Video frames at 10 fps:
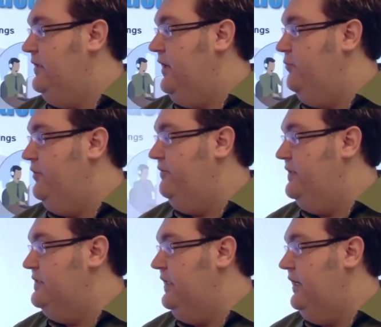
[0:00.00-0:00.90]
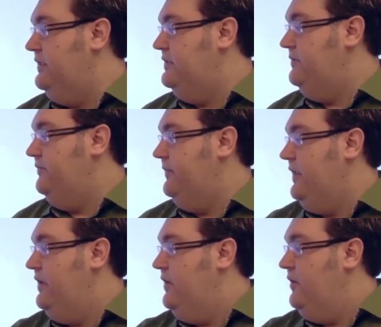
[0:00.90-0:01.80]
and previous slides,
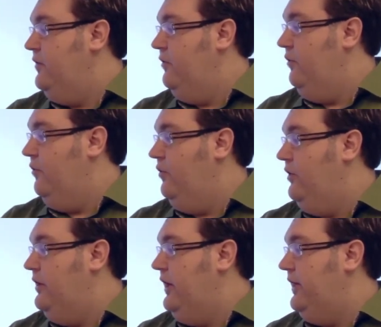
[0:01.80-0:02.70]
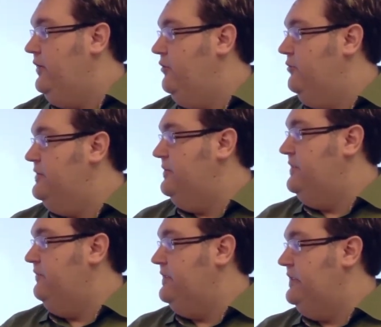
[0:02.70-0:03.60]
or I can go to a
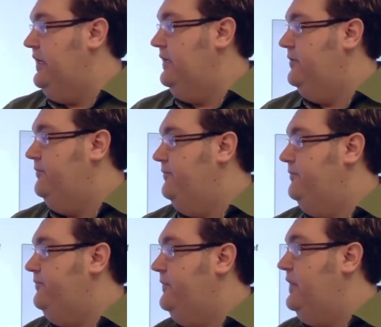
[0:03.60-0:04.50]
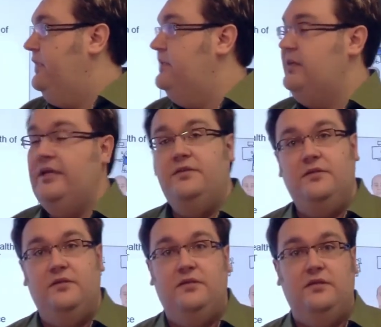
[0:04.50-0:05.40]
specific slide. In this case,
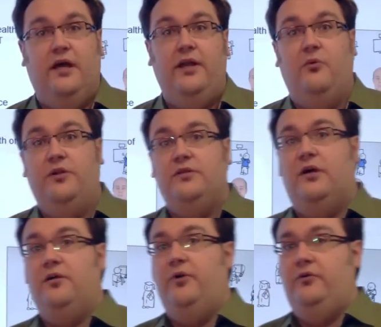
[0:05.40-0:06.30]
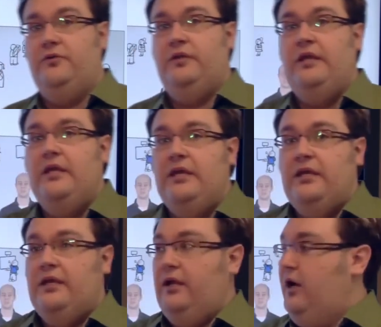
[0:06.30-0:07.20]
this is the slide I want to talk about.
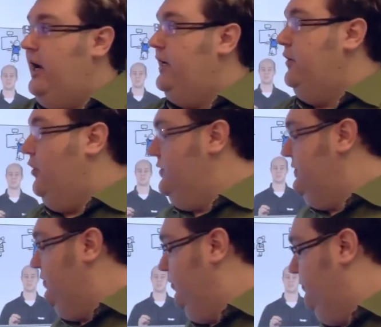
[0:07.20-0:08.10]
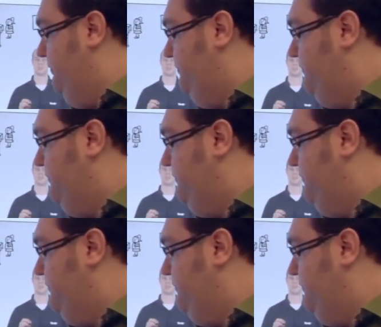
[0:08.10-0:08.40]
I can also